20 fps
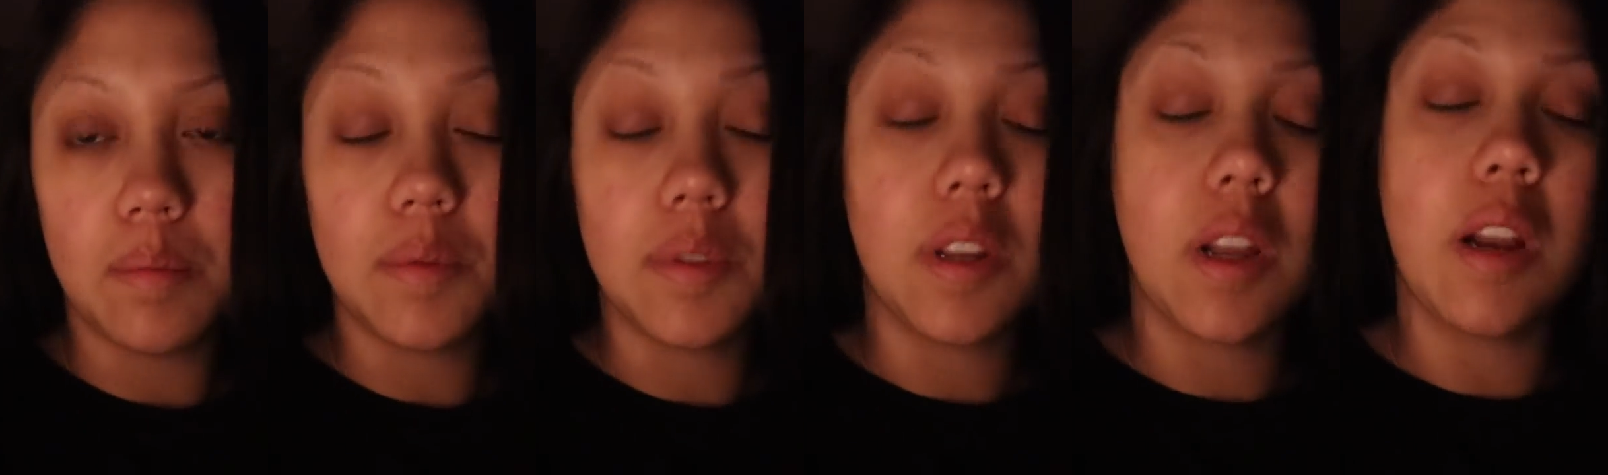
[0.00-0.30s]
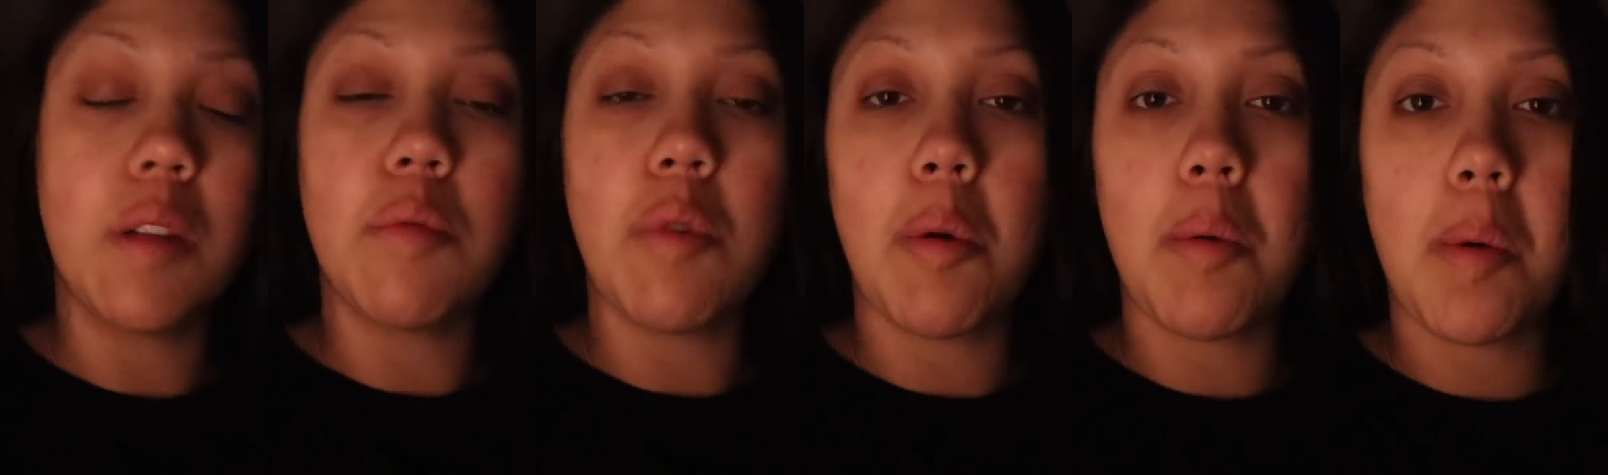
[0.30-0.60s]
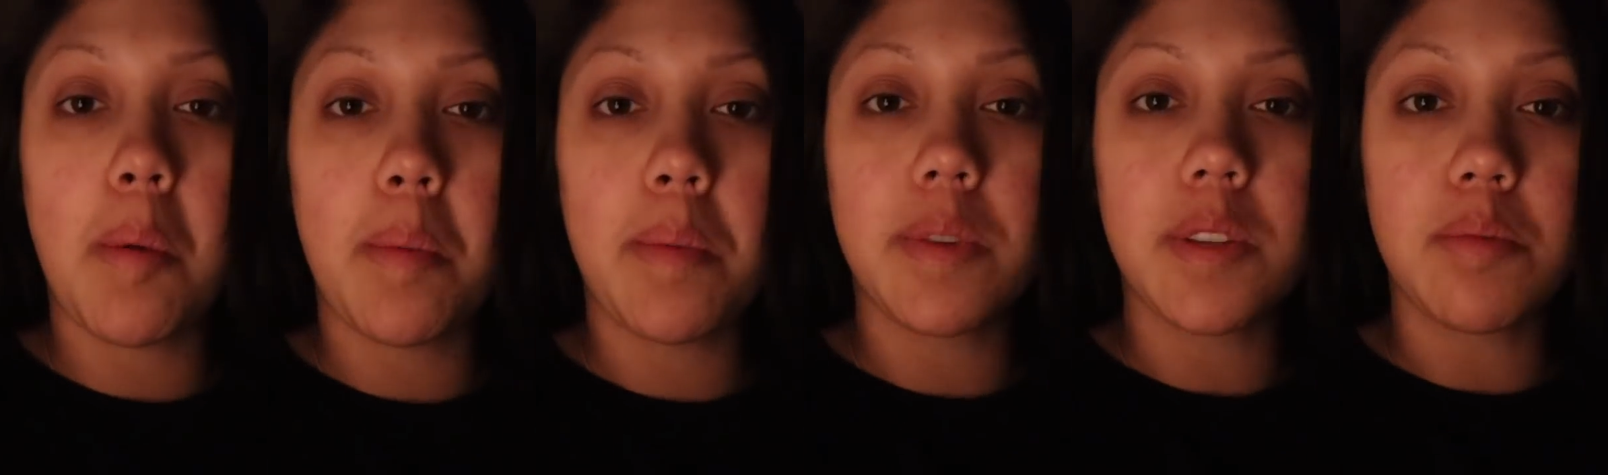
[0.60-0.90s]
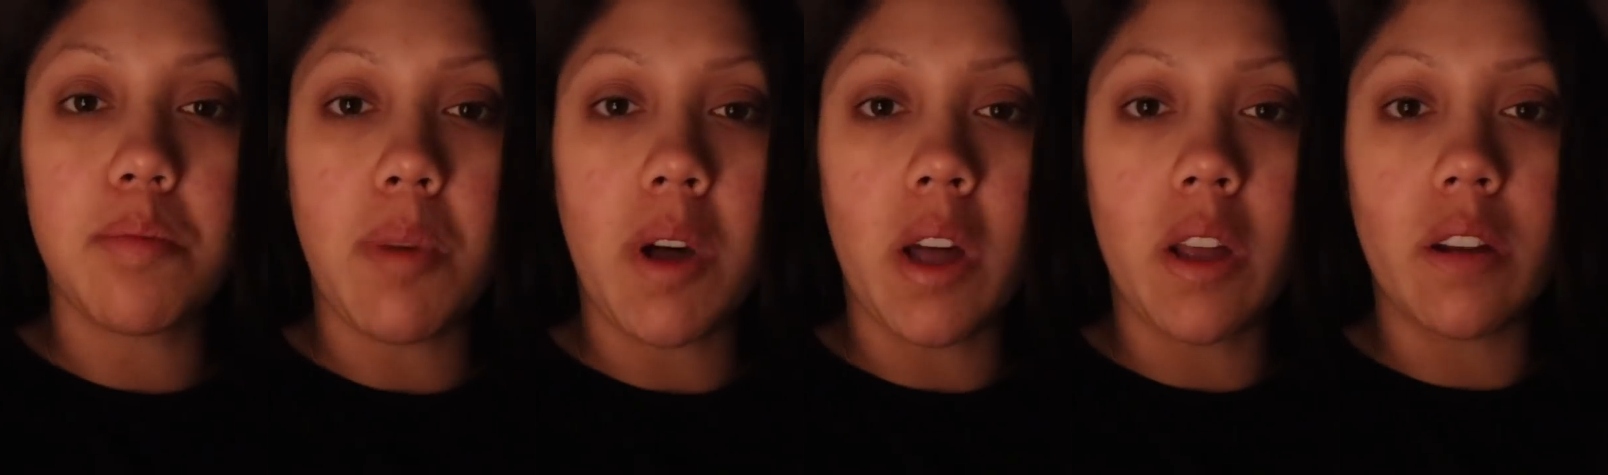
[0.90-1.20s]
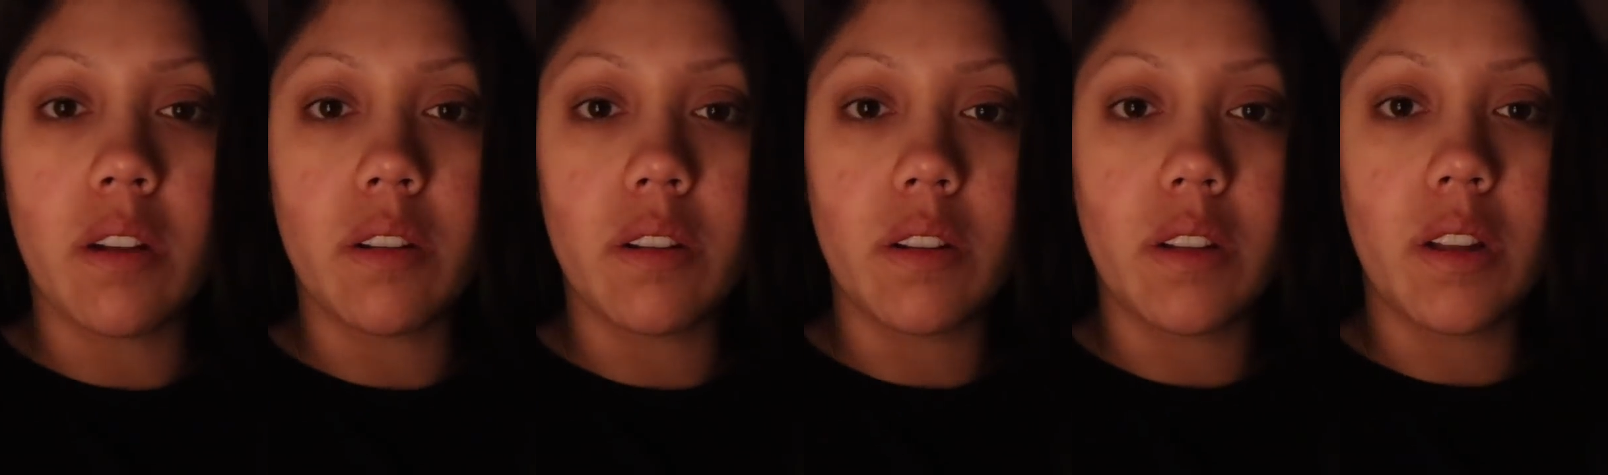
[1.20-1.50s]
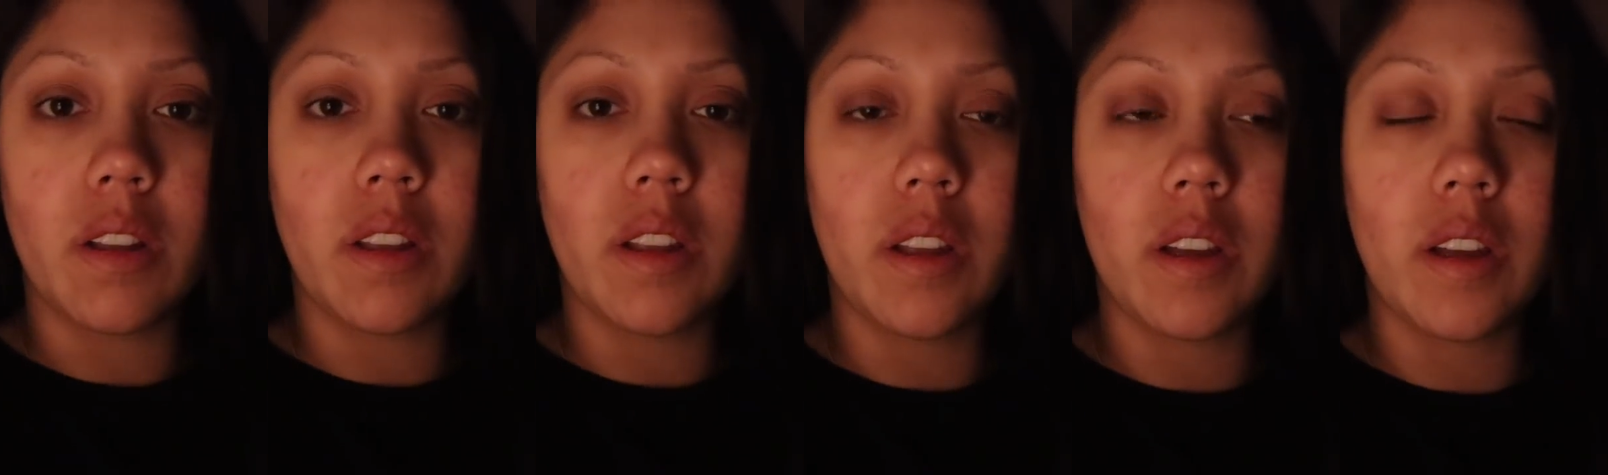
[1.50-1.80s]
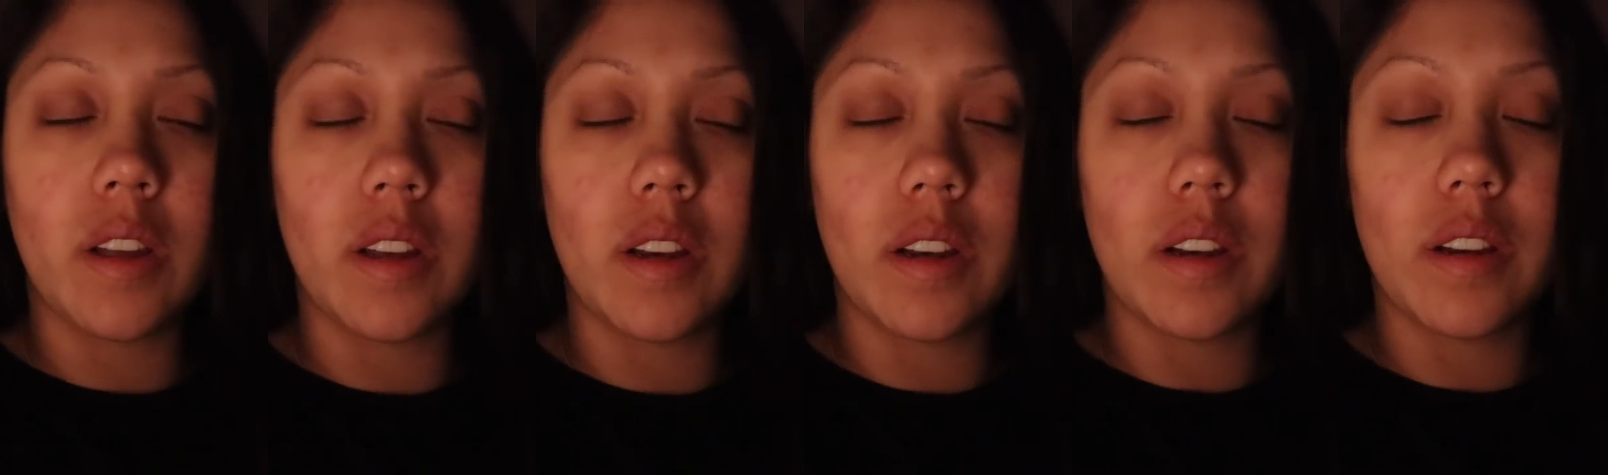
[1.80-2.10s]
Just gonna warm up his bottle and
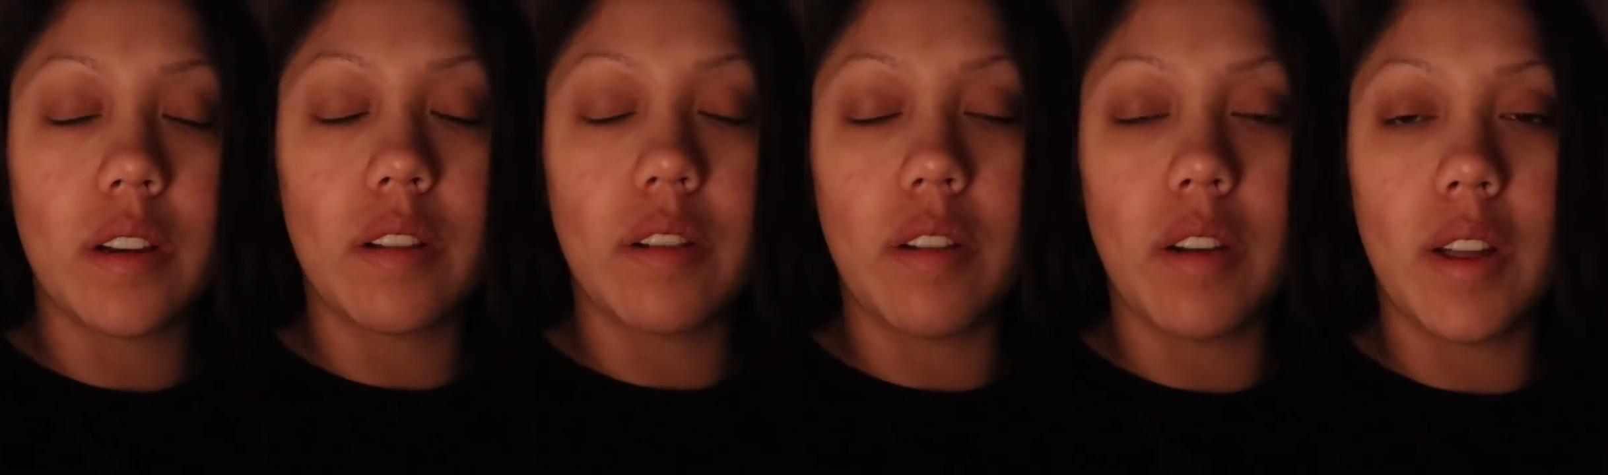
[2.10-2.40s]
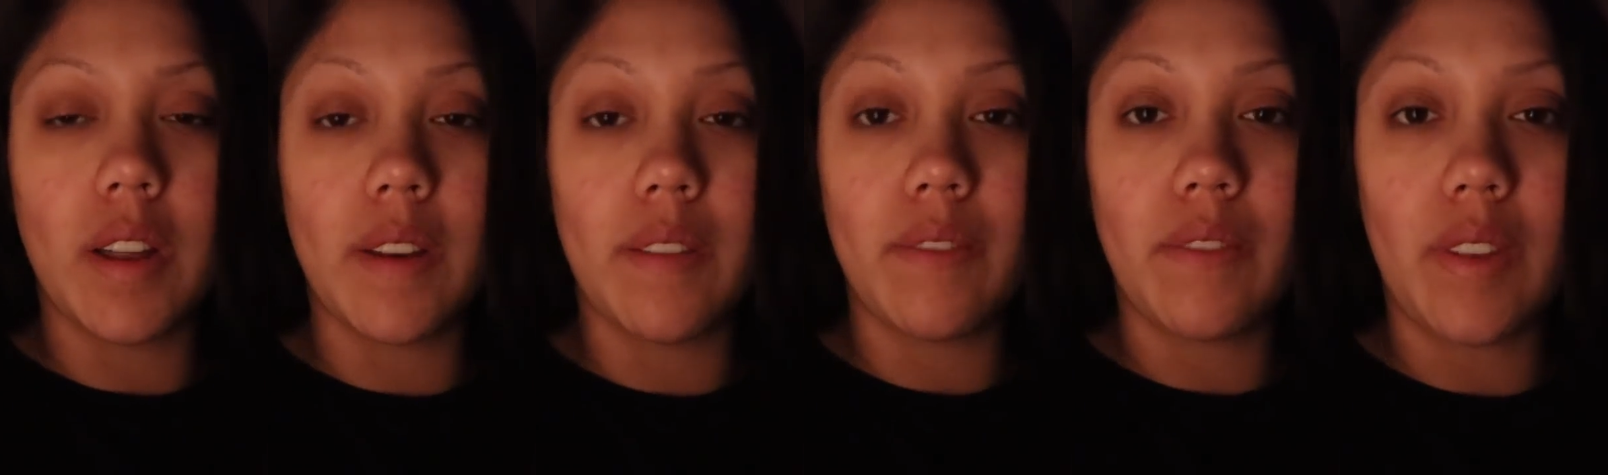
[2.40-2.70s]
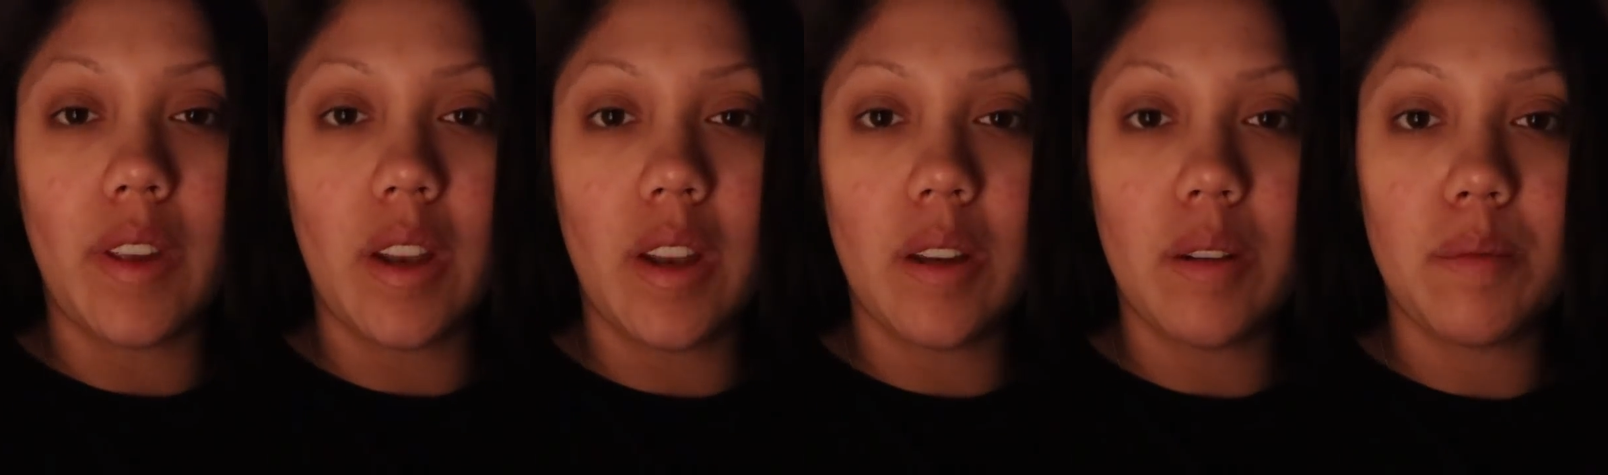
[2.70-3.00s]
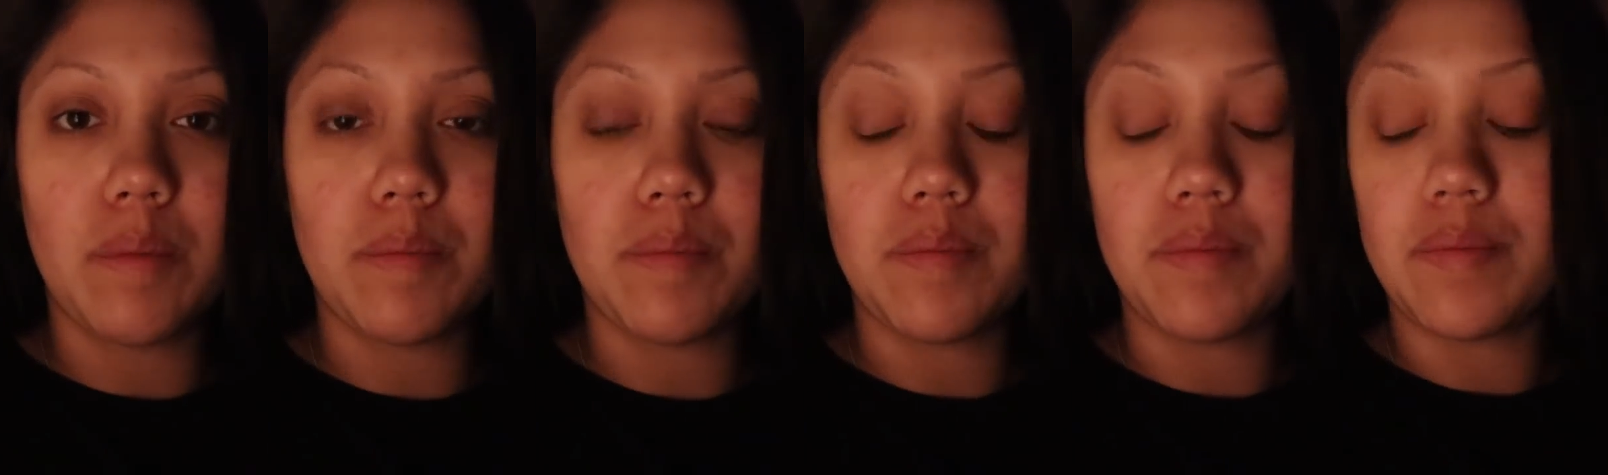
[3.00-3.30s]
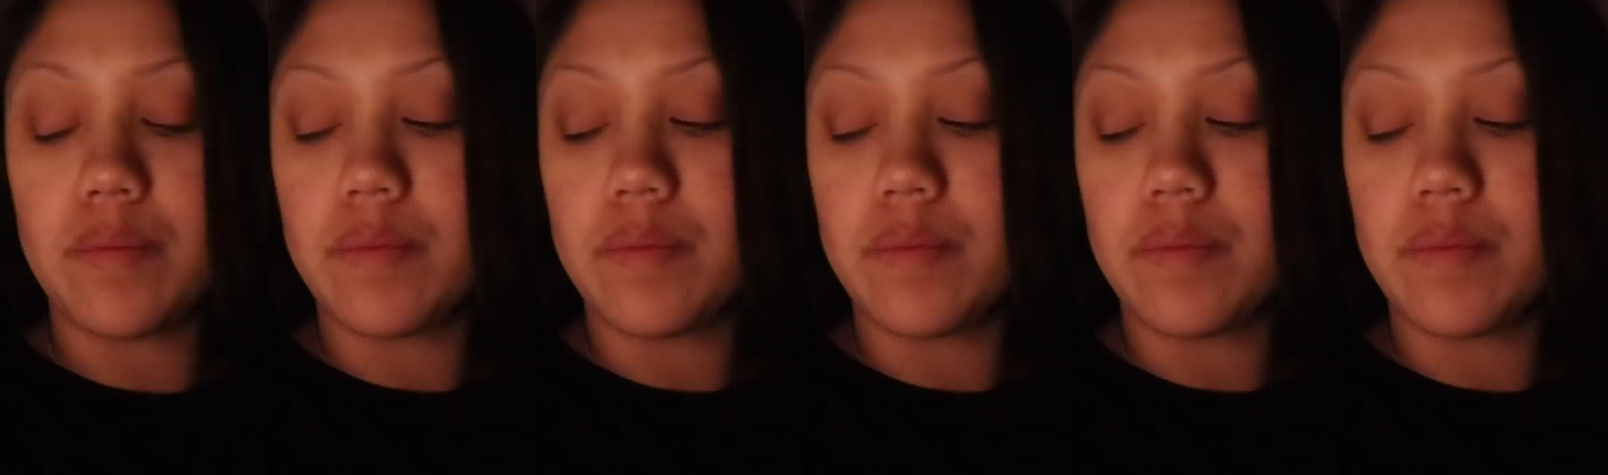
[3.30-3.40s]
then go ahead and feed him.